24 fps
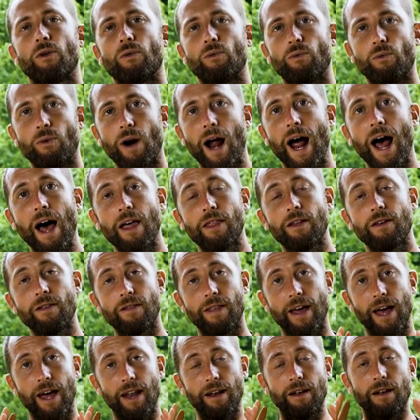rather
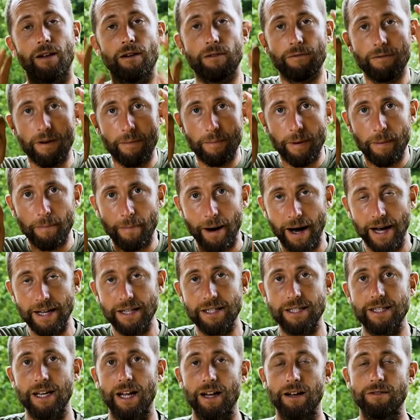than from a
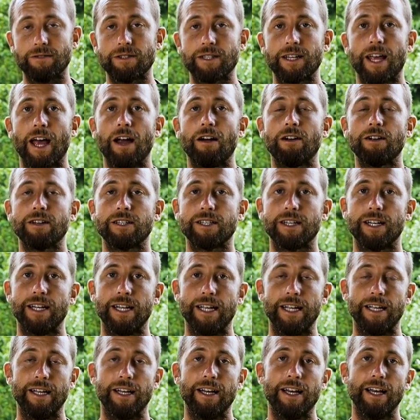mindset of
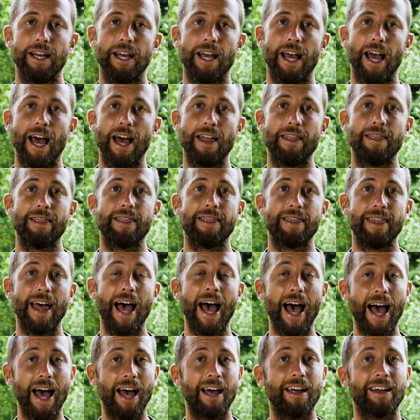scarcity. And
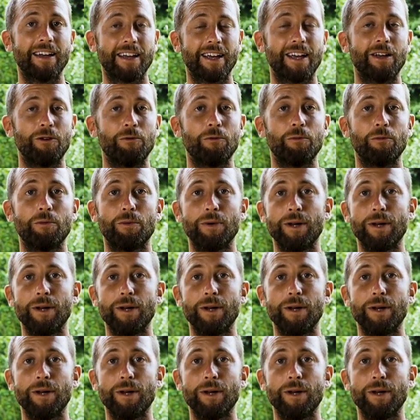that can